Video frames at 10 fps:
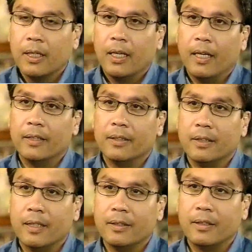world,
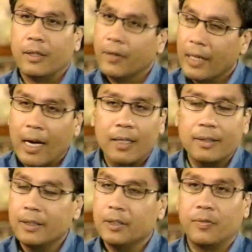and
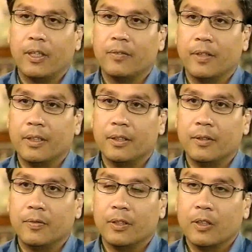their reality is
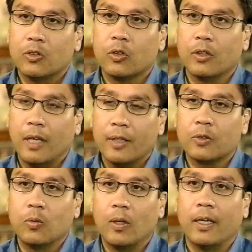very, very different.
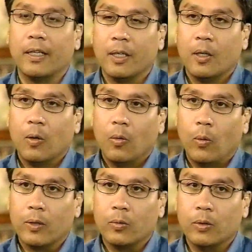And so that's
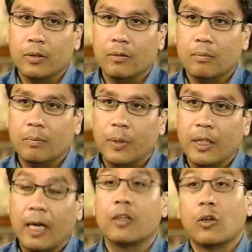why what
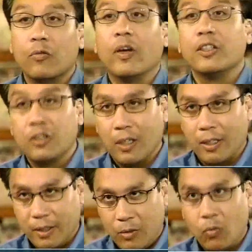would be
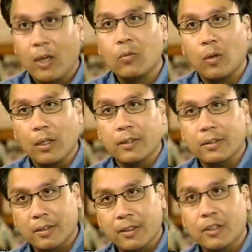unconventional in
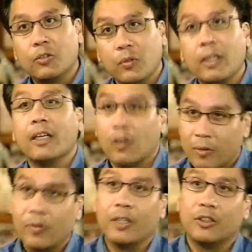one world
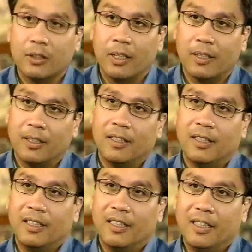is really
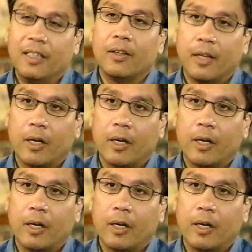conventional